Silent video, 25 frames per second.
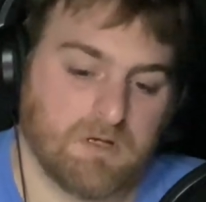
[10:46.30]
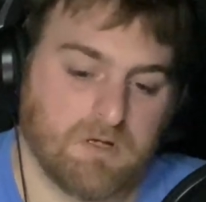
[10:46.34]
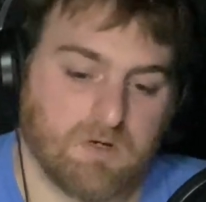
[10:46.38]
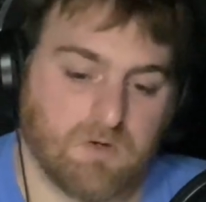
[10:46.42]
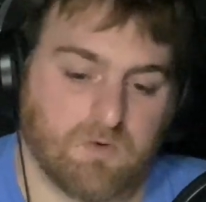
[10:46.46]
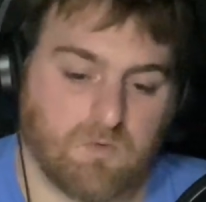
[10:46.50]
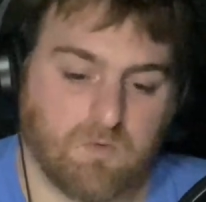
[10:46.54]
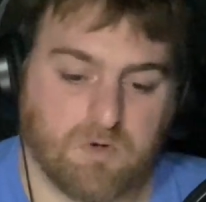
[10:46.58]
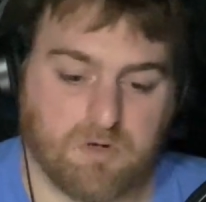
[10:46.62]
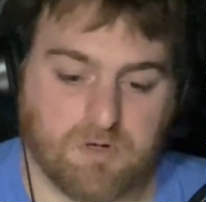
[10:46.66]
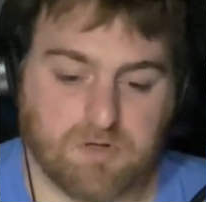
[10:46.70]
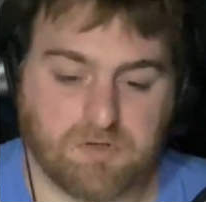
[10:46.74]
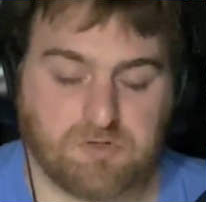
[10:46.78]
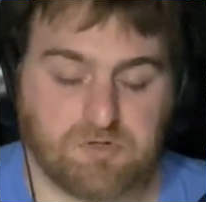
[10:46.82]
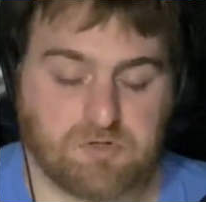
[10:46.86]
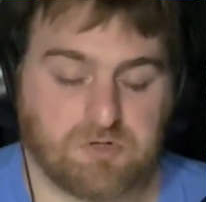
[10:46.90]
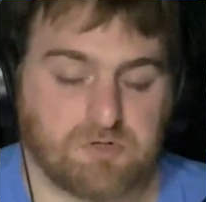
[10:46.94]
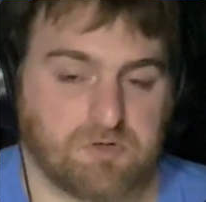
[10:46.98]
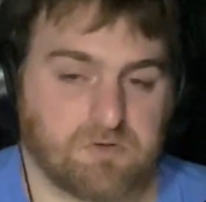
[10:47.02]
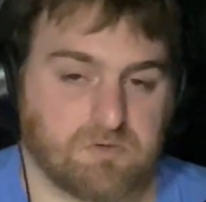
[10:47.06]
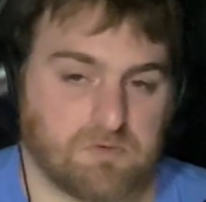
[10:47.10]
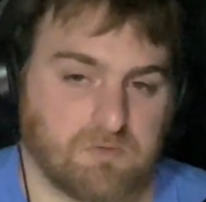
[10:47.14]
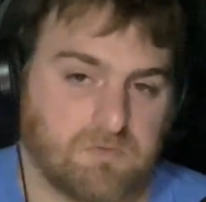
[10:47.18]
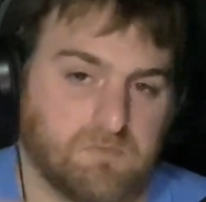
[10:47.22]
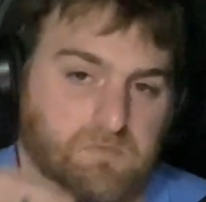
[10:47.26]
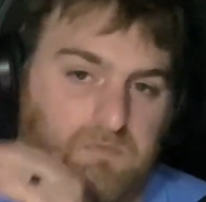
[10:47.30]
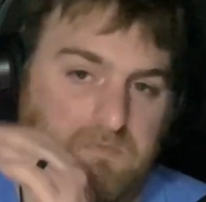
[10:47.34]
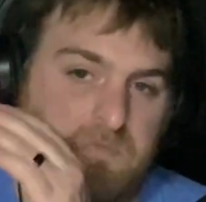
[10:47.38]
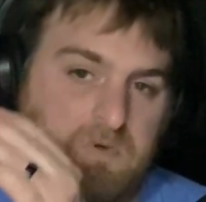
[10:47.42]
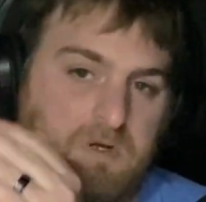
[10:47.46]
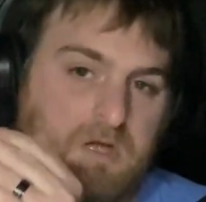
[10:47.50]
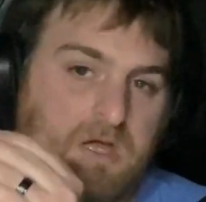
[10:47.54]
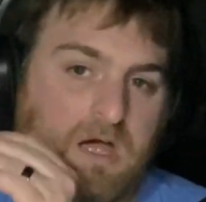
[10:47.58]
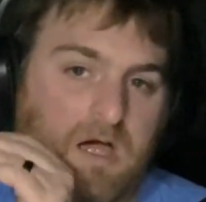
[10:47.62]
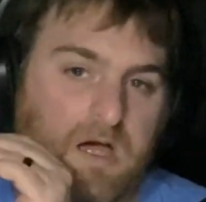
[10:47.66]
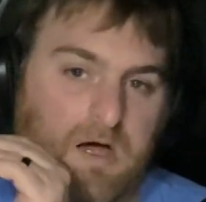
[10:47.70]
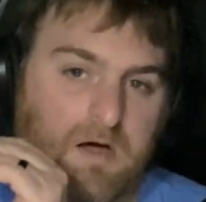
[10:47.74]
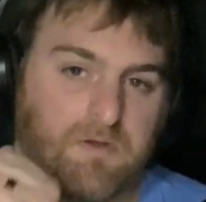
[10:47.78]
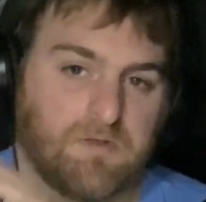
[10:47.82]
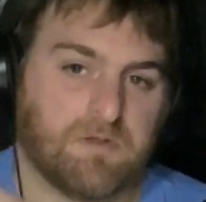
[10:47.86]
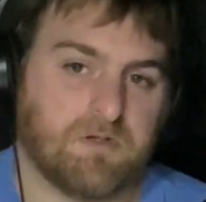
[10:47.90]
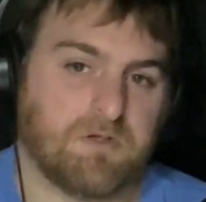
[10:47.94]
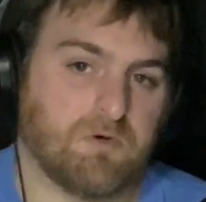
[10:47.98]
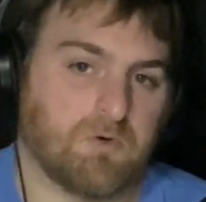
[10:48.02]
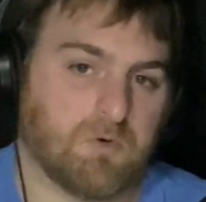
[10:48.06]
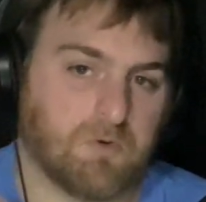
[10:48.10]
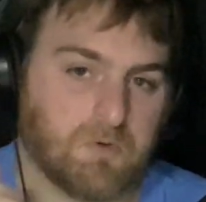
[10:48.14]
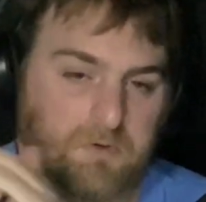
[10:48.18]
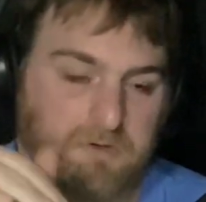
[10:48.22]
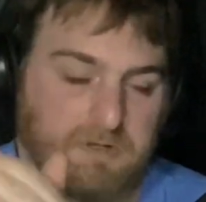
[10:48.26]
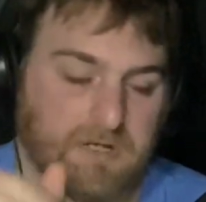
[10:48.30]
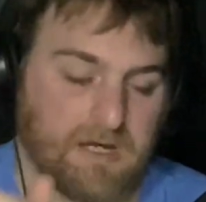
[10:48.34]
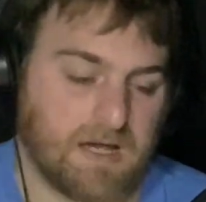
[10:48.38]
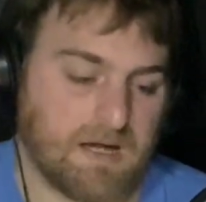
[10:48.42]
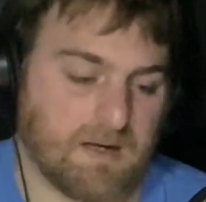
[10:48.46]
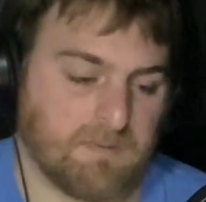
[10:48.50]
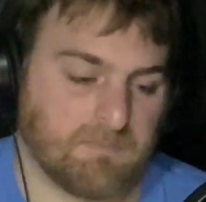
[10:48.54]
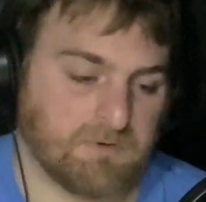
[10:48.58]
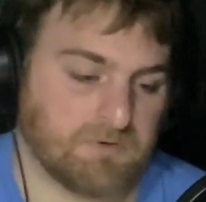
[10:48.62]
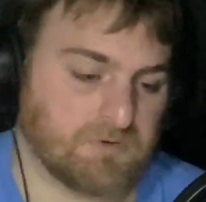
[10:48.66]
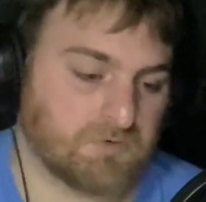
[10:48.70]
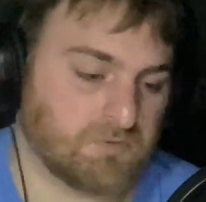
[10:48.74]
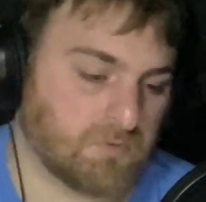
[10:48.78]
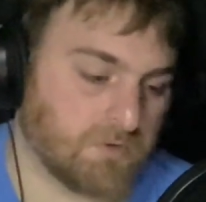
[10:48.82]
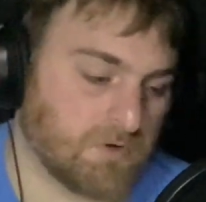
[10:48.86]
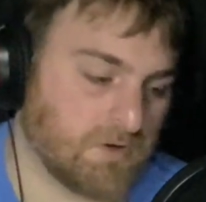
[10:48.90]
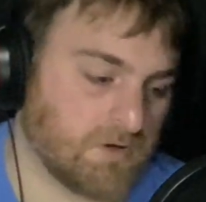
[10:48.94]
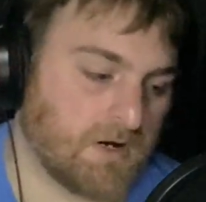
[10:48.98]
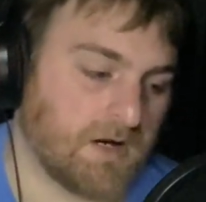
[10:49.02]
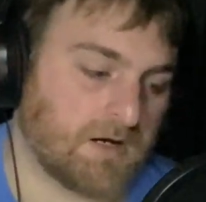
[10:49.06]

which how the old cabinets were,